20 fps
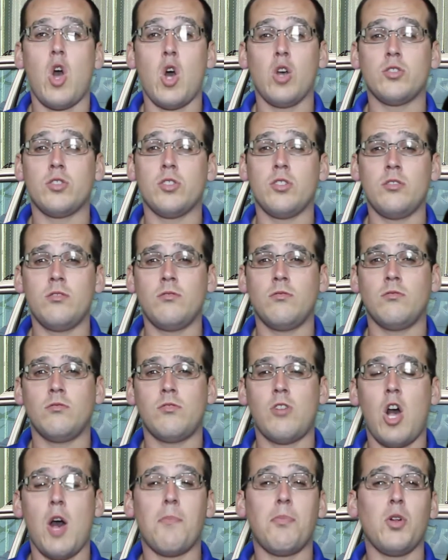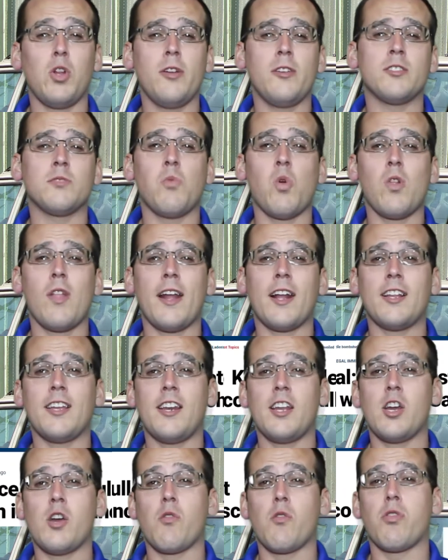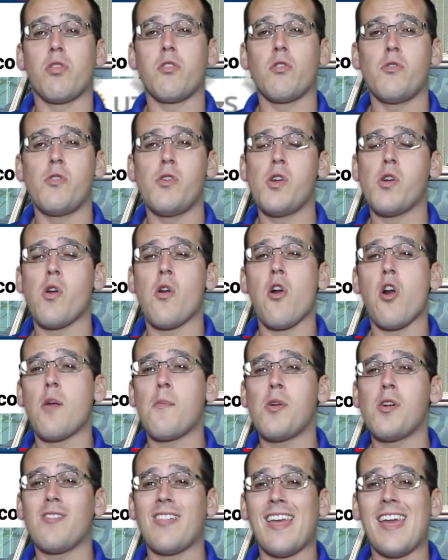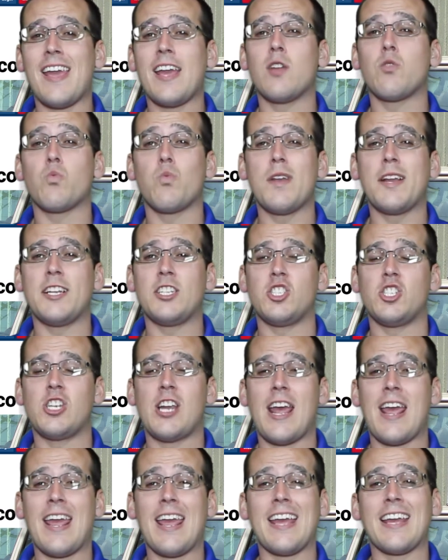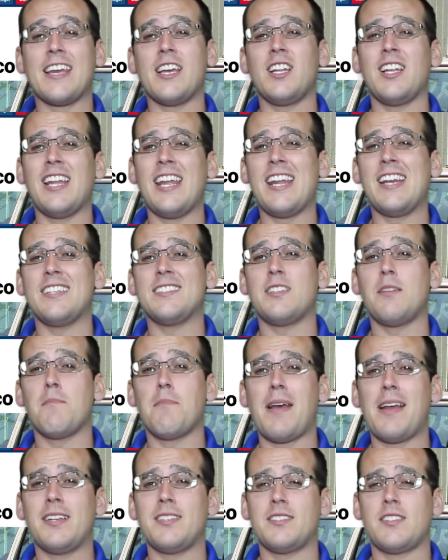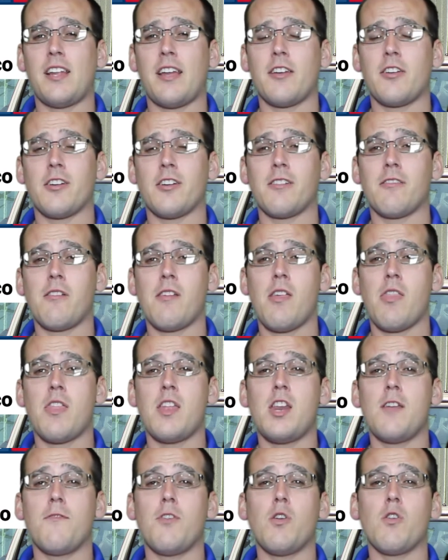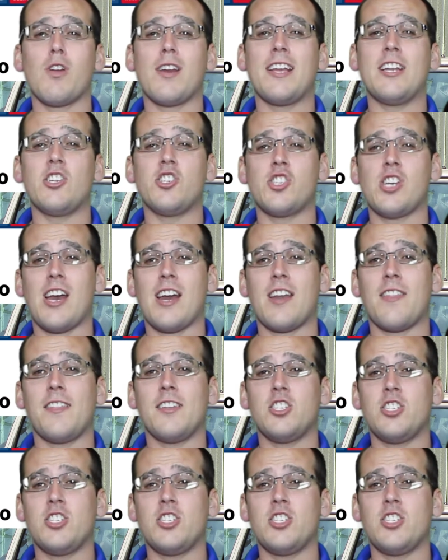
Also, a bullet is more likely to go through your arm or leg and ricochet and kill an innocent bystander than if you were to get shot in the